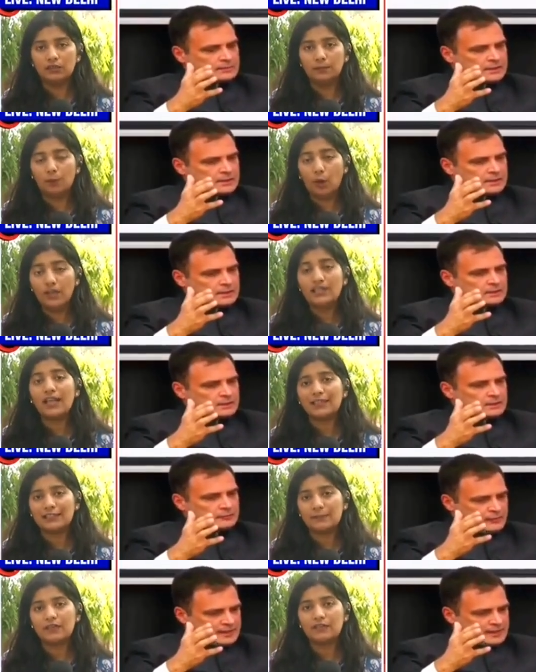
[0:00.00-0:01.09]
Speaker 1: point that
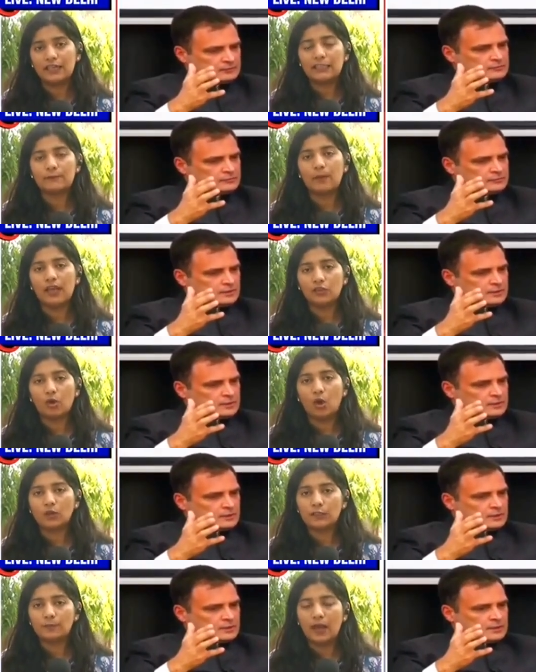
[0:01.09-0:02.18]
has been raised by the
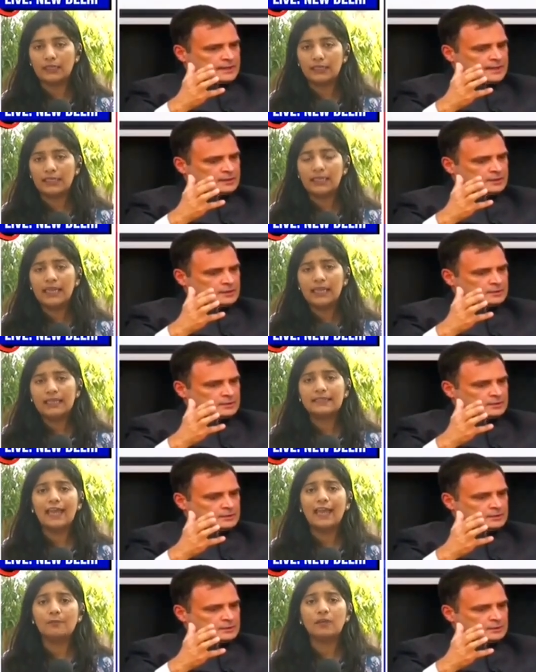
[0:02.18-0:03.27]
Congress party is
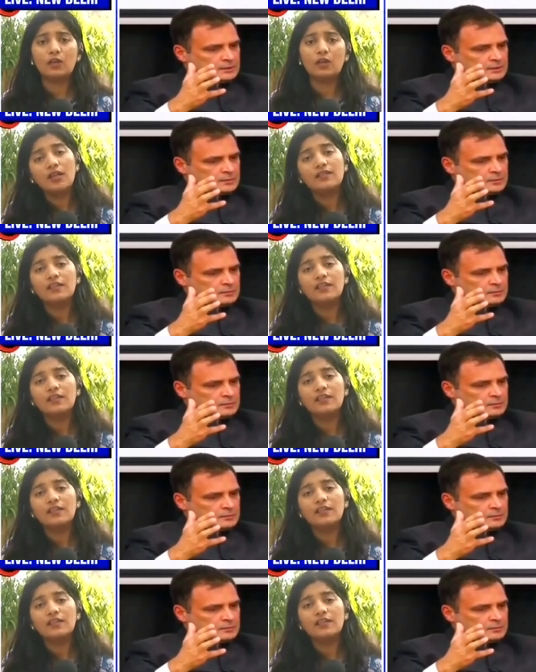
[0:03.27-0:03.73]
that because this